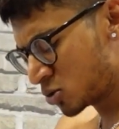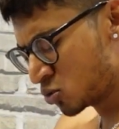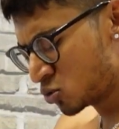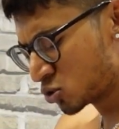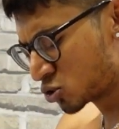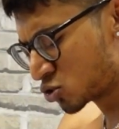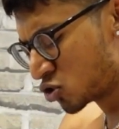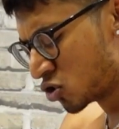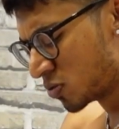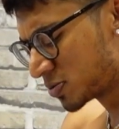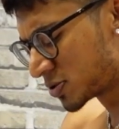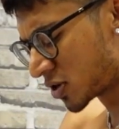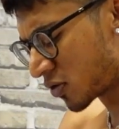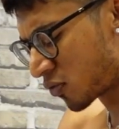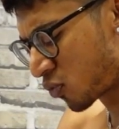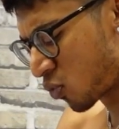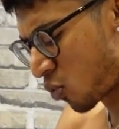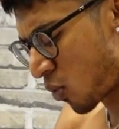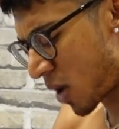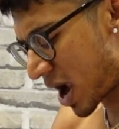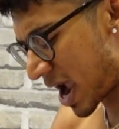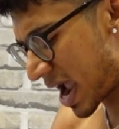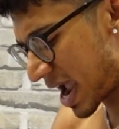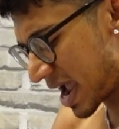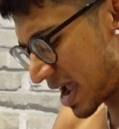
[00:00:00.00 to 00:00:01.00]
2 scoops of
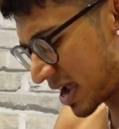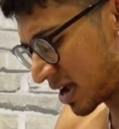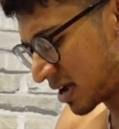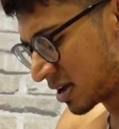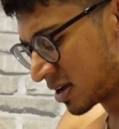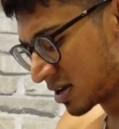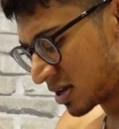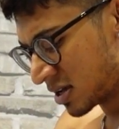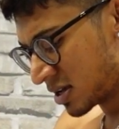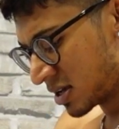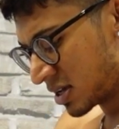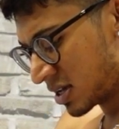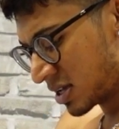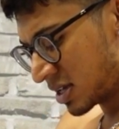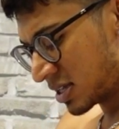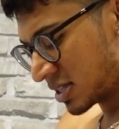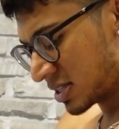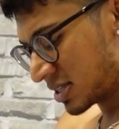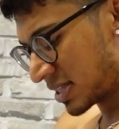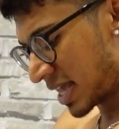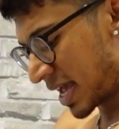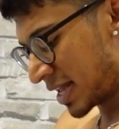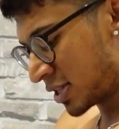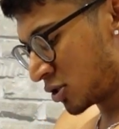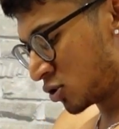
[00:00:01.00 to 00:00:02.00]
whey
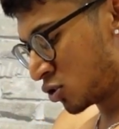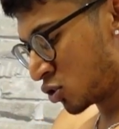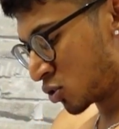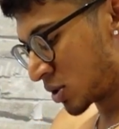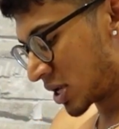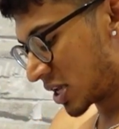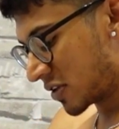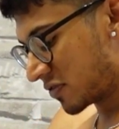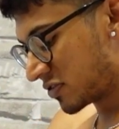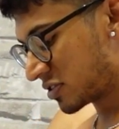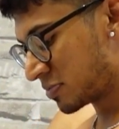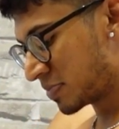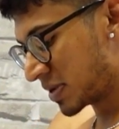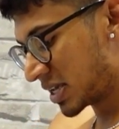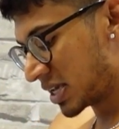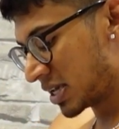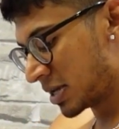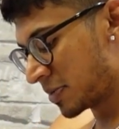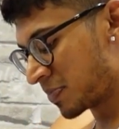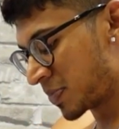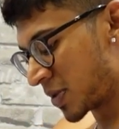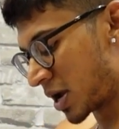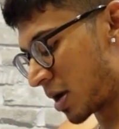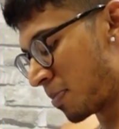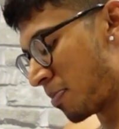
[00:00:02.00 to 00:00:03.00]
tends to give me
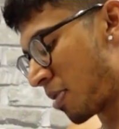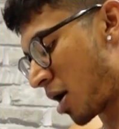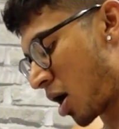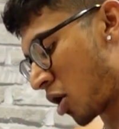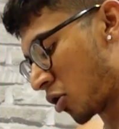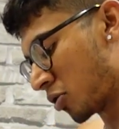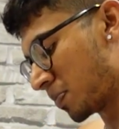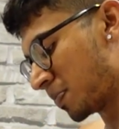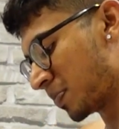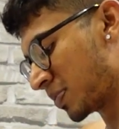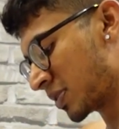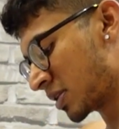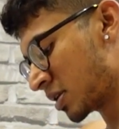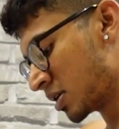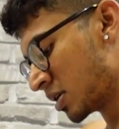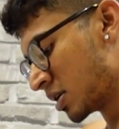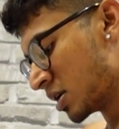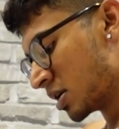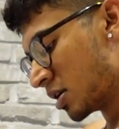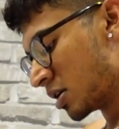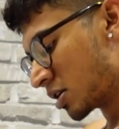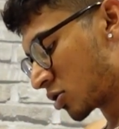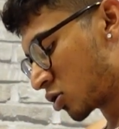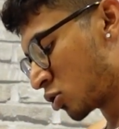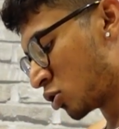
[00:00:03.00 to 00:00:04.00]
about
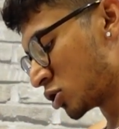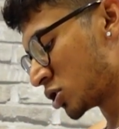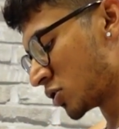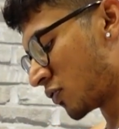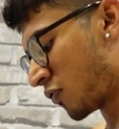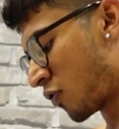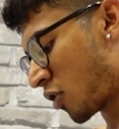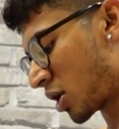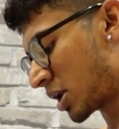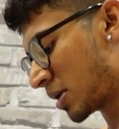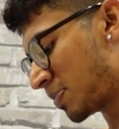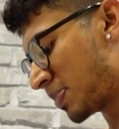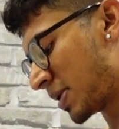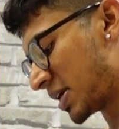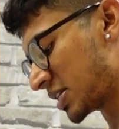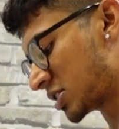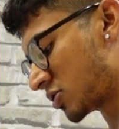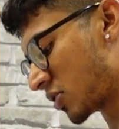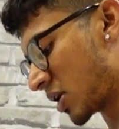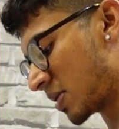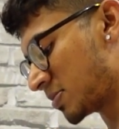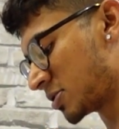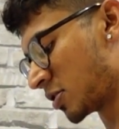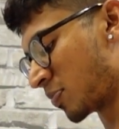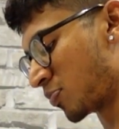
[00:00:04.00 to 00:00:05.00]
close to 40 plus
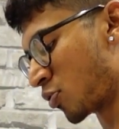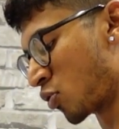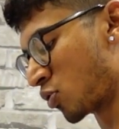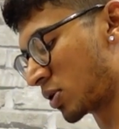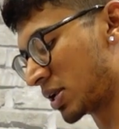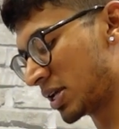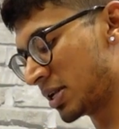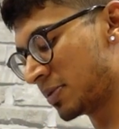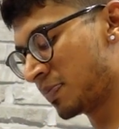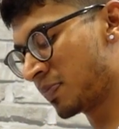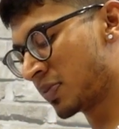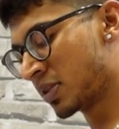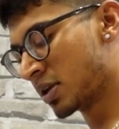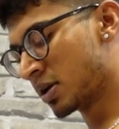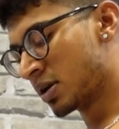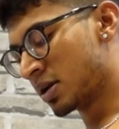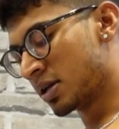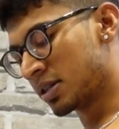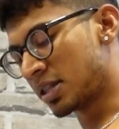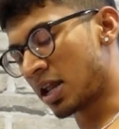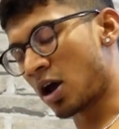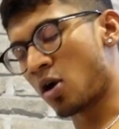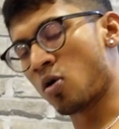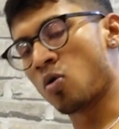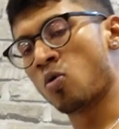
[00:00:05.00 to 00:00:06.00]
grams of protein.
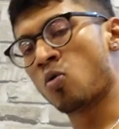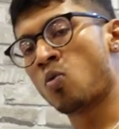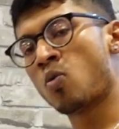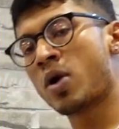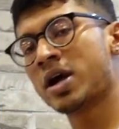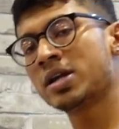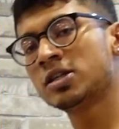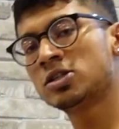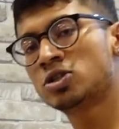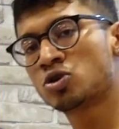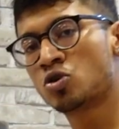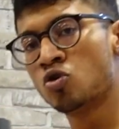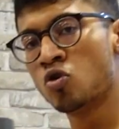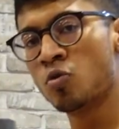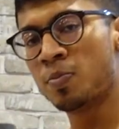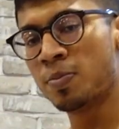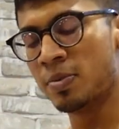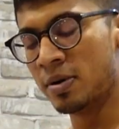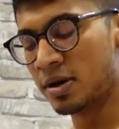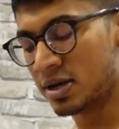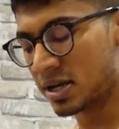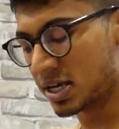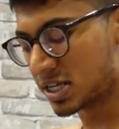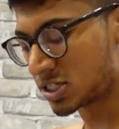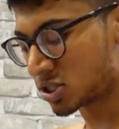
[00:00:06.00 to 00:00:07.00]
Now, 1 scoop
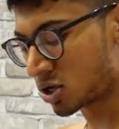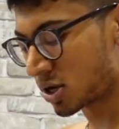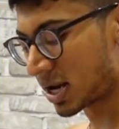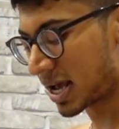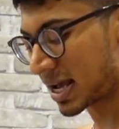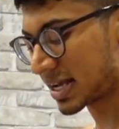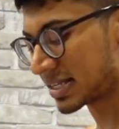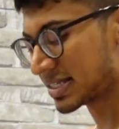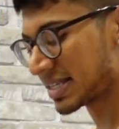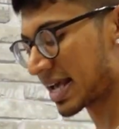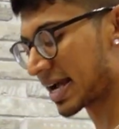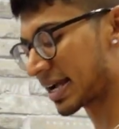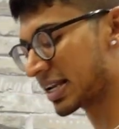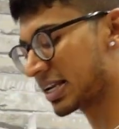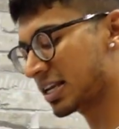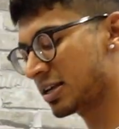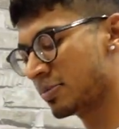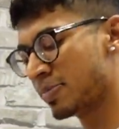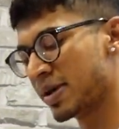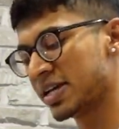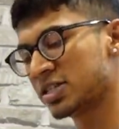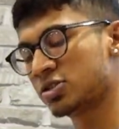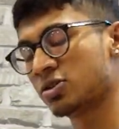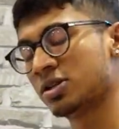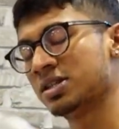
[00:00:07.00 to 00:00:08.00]
is not exactly
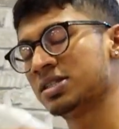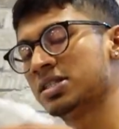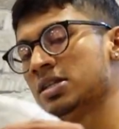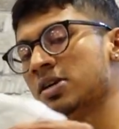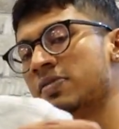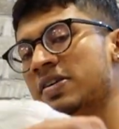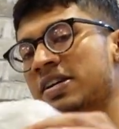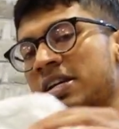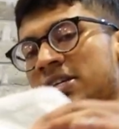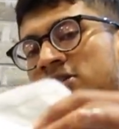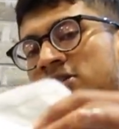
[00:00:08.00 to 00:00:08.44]
based on the serving